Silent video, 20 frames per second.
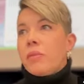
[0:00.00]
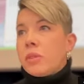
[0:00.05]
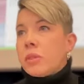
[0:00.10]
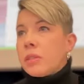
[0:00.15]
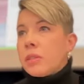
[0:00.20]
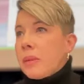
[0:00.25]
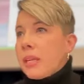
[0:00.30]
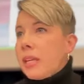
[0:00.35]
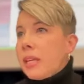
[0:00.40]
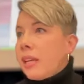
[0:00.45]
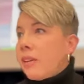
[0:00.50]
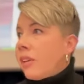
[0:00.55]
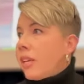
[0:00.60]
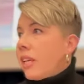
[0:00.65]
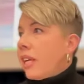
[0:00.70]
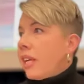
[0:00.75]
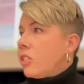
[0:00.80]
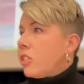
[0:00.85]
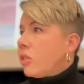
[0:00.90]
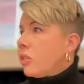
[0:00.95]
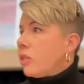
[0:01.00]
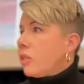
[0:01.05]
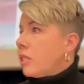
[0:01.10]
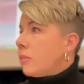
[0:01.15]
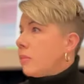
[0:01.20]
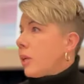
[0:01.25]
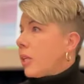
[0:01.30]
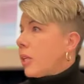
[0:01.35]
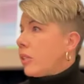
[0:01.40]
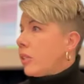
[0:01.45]
To me, a vacation
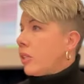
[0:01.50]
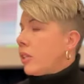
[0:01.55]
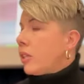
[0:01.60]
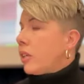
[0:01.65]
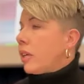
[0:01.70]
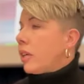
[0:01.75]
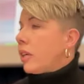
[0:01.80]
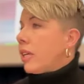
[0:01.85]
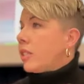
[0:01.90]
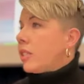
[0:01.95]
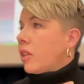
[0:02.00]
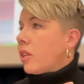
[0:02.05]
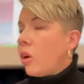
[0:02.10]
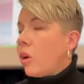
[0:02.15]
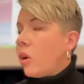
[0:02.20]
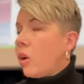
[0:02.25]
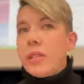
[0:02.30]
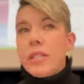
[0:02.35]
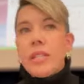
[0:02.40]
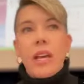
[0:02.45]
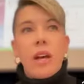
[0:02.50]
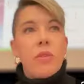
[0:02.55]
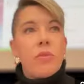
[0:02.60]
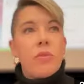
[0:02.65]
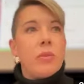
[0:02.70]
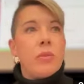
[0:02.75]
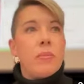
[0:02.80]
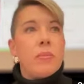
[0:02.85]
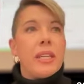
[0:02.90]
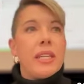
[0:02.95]
responder is always
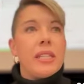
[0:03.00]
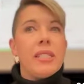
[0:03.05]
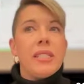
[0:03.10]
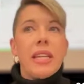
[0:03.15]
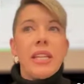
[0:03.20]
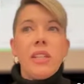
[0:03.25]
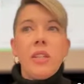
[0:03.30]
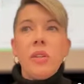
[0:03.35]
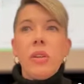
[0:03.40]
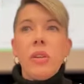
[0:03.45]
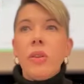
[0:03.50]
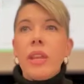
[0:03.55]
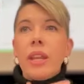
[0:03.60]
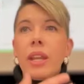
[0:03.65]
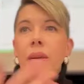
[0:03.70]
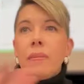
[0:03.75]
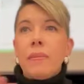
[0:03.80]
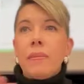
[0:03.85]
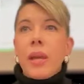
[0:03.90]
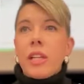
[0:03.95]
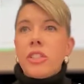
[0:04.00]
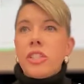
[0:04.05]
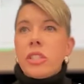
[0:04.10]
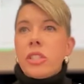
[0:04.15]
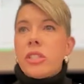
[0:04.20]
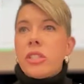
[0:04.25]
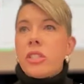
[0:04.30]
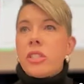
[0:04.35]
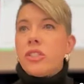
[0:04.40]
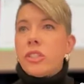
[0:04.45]
helpful because then you know that I'm not
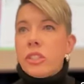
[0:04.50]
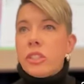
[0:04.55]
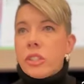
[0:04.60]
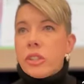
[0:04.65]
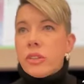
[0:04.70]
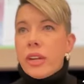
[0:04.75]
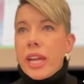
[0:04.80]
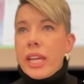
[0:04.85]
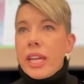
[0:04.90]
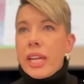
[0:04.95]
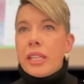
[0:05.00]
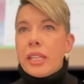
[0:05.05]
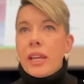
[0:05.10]
just a jerk, right?